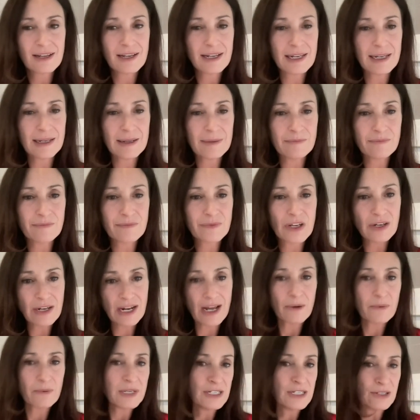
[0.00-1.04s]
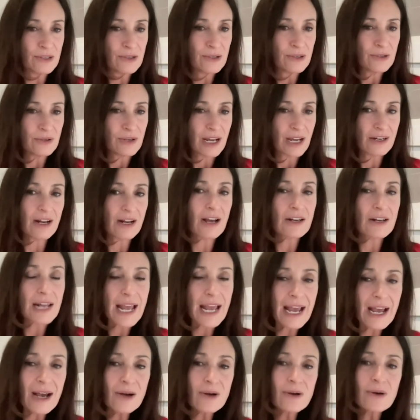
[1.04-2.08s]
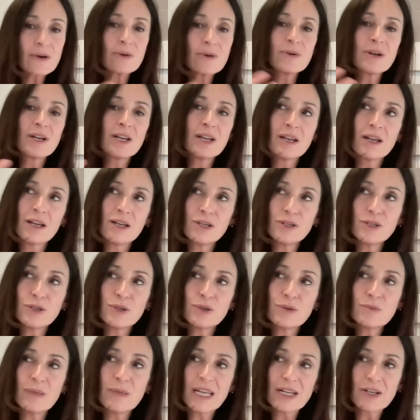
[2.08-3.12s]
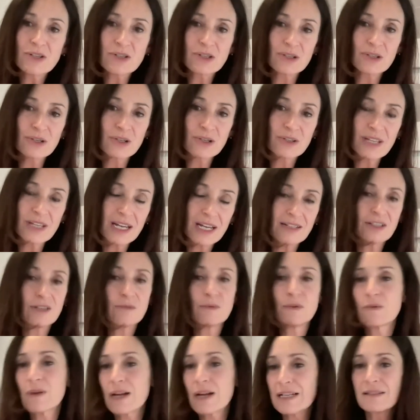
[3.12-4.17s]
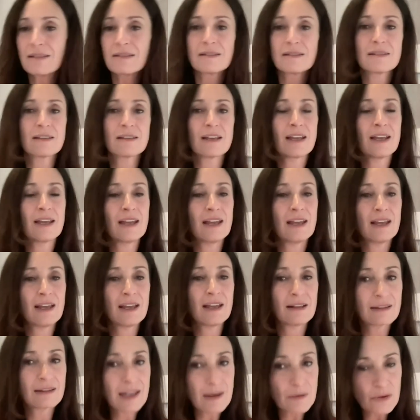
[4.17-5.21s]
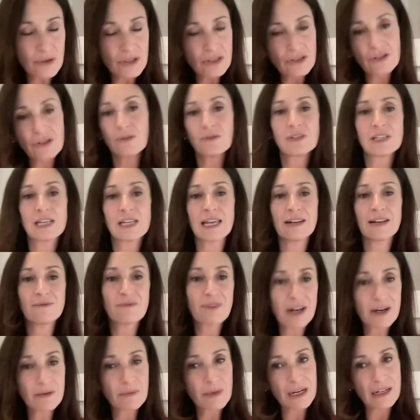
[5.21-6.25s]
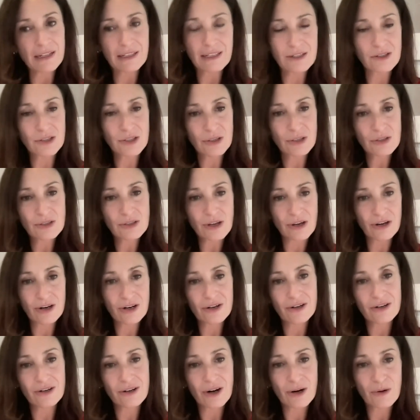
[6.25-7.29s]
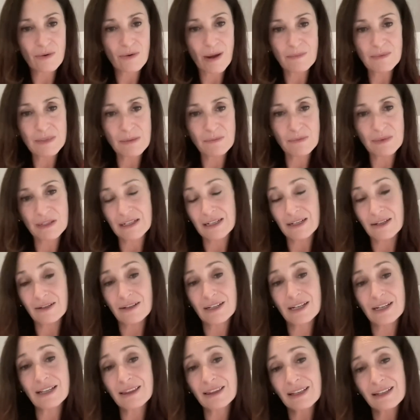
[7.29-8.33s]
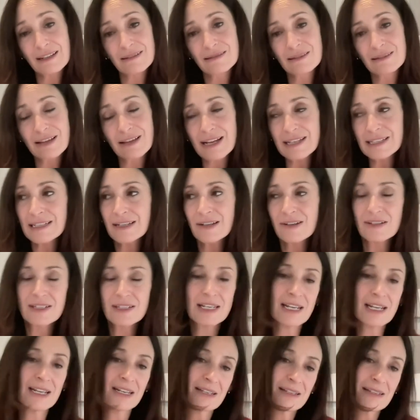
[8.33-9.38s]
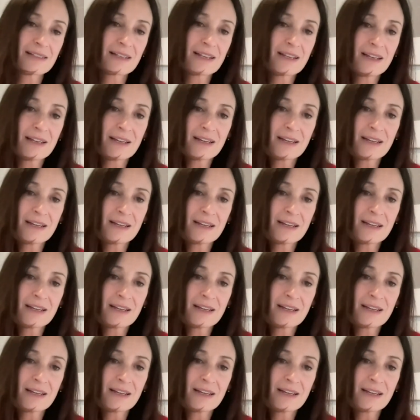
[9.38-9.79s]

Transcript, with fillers: um, on how we do, and on how you make sure that human rights and labor issues and environmental issues are, are wrapped up in here. And I think the last thing I'll say is,